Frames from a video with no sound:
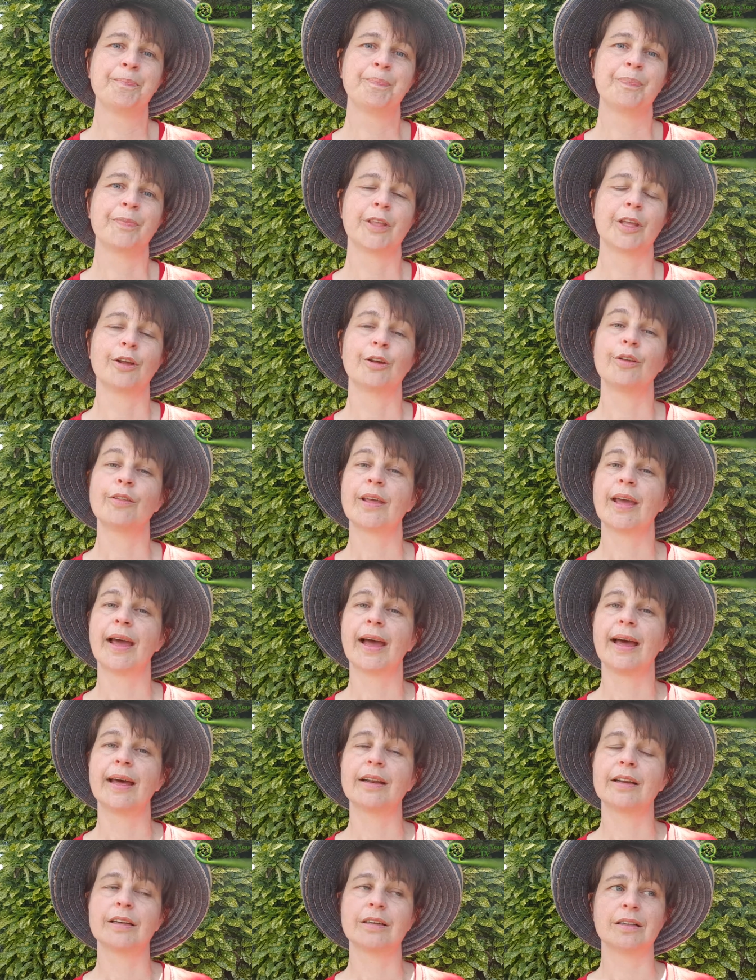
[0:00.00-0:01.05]
You know, that
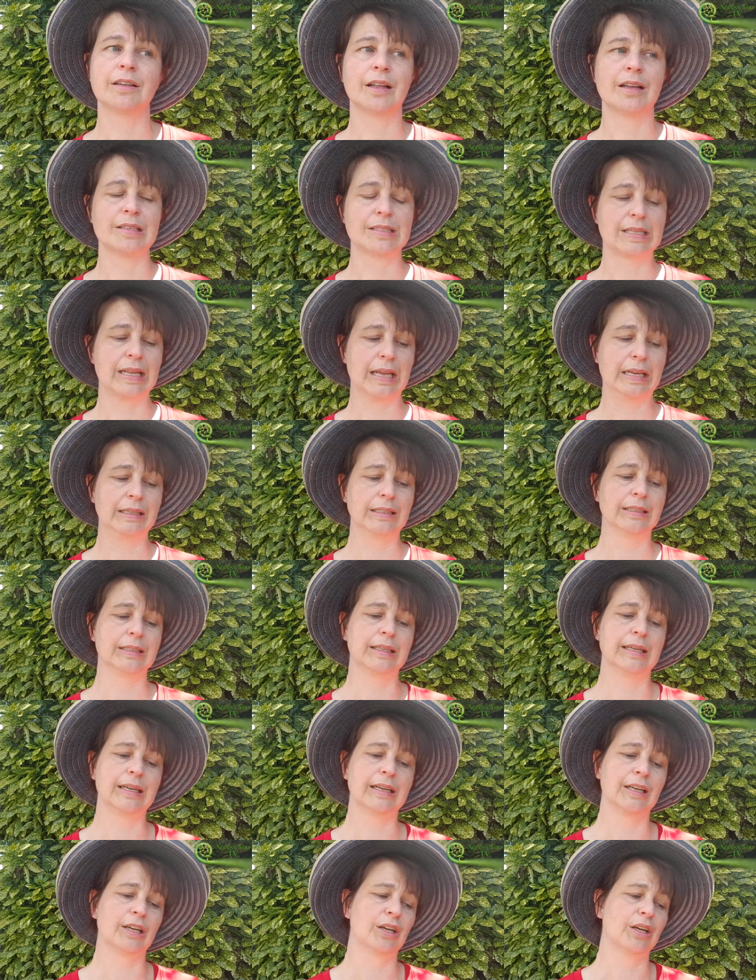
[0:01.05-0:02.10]
article, I was like looking at
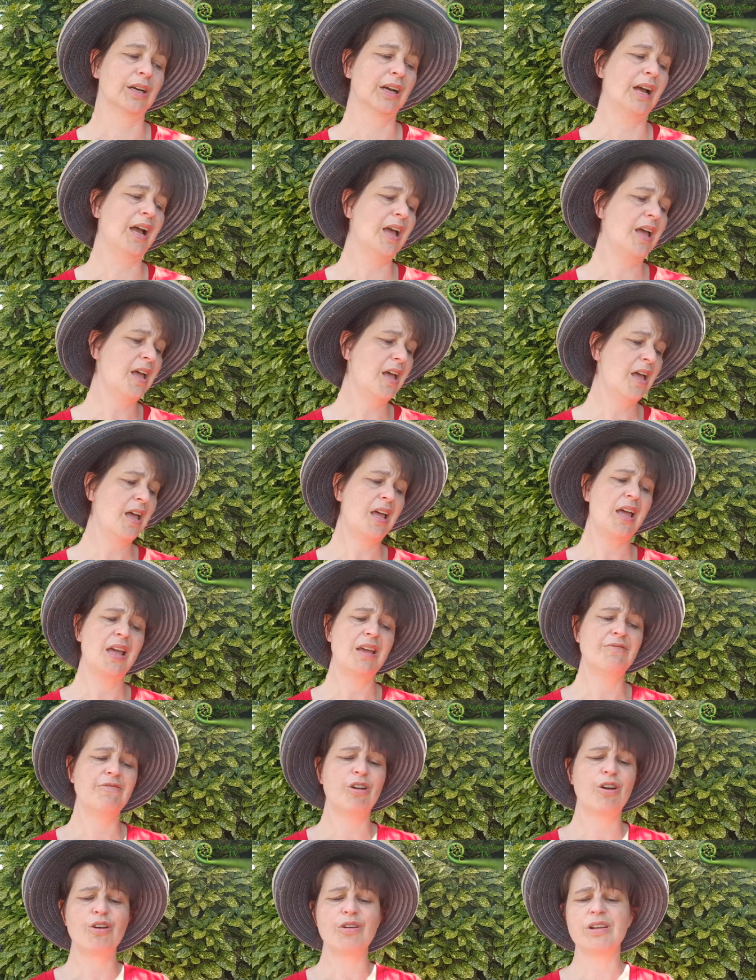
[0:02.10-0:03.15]
it going, I
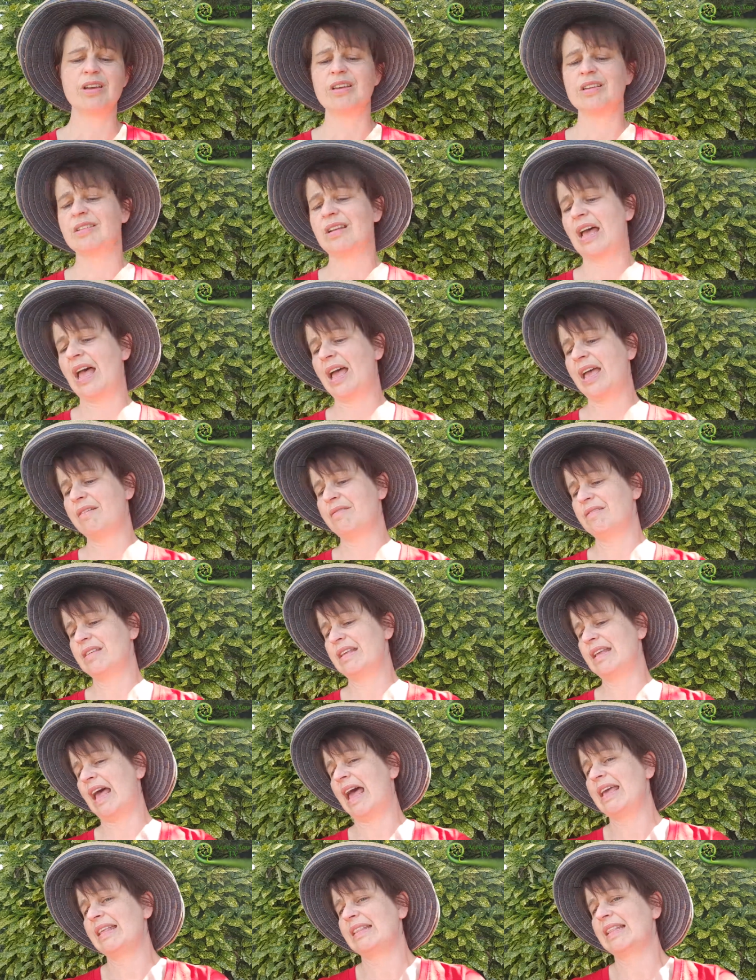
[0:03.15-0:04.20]
wrote it.
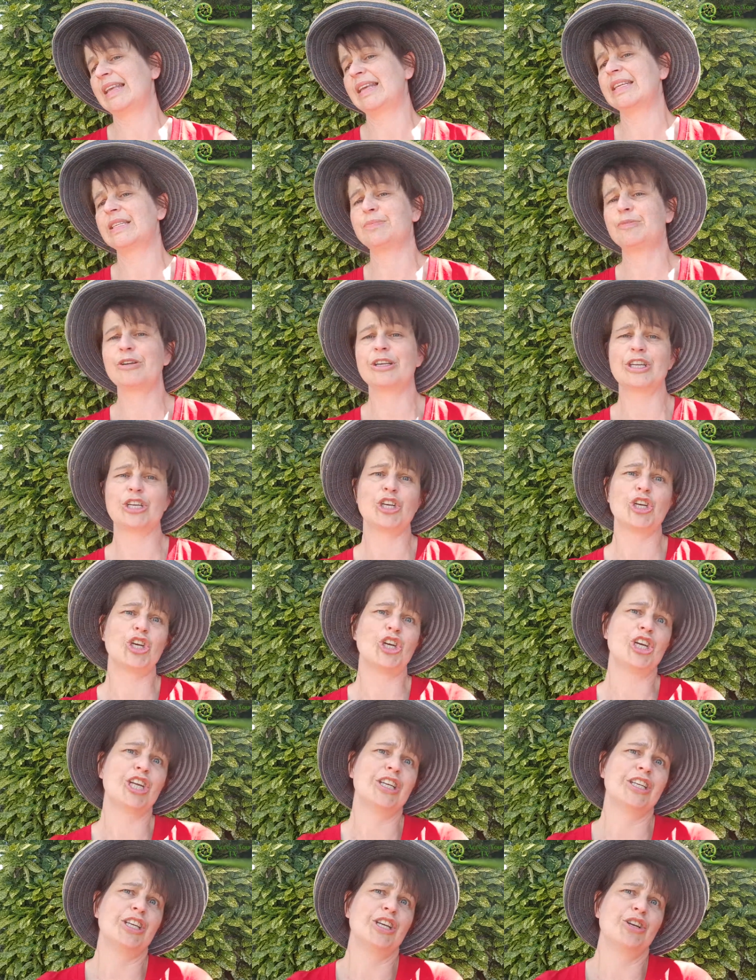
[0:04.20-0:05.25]
I think it's pretty
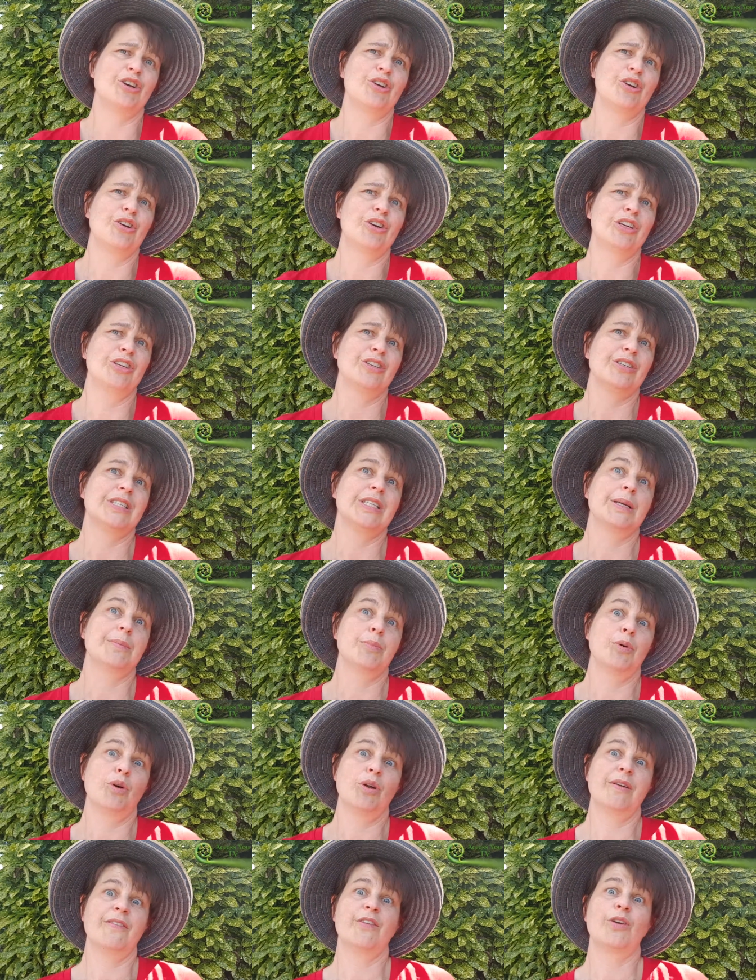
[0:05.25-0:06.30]
good. You know, interesting
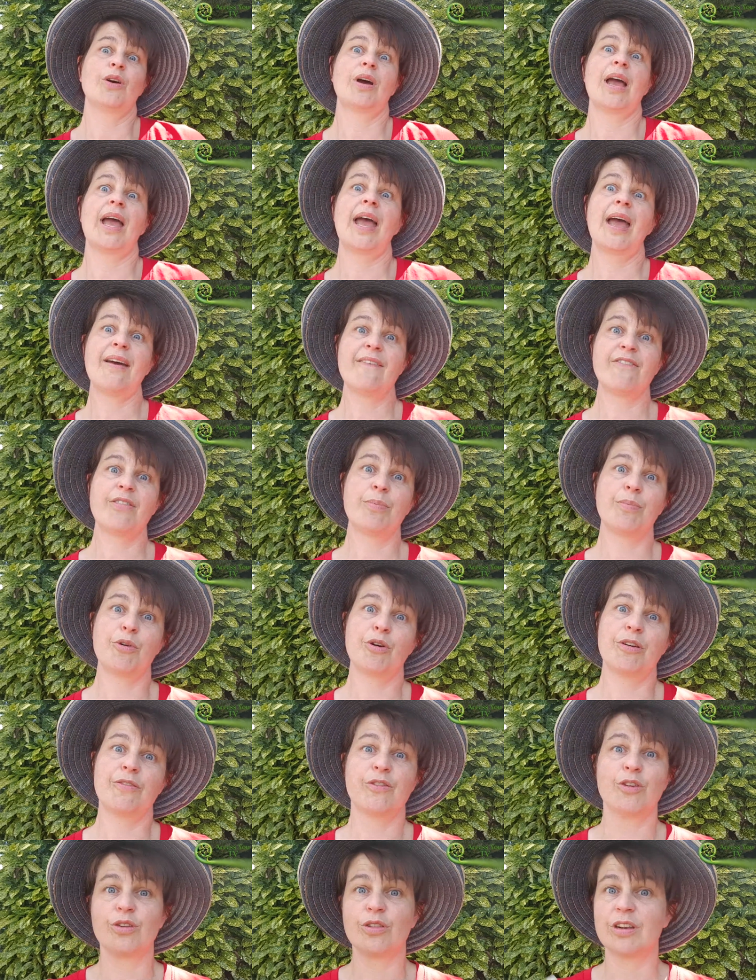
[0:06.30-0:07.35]
point of view. I have the point
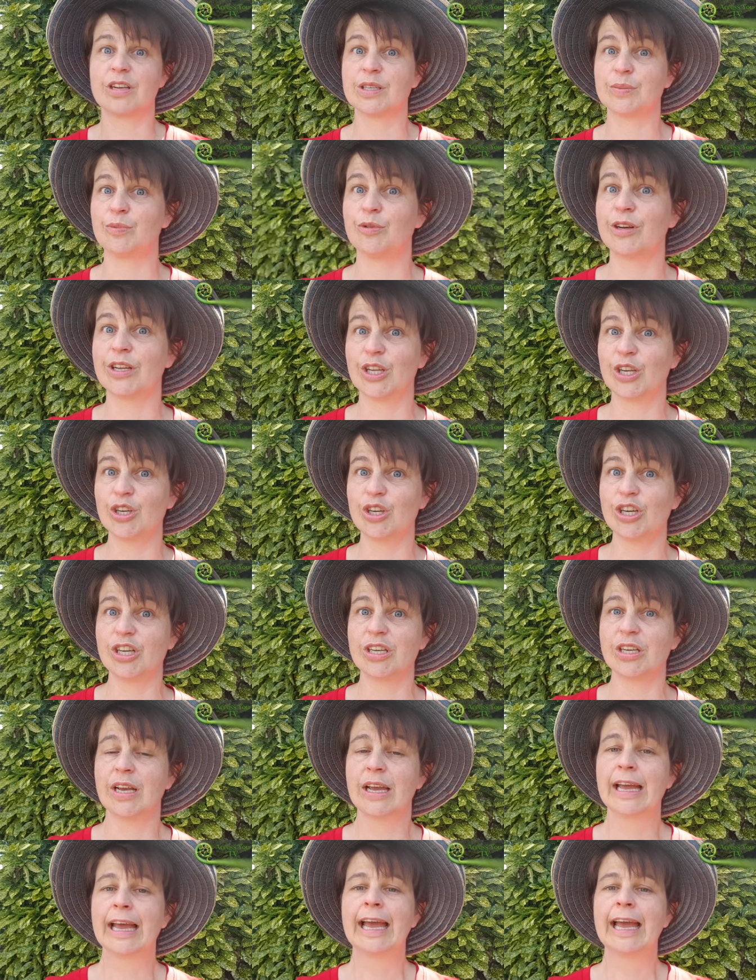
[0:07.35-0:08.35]
of view that it's pretty good.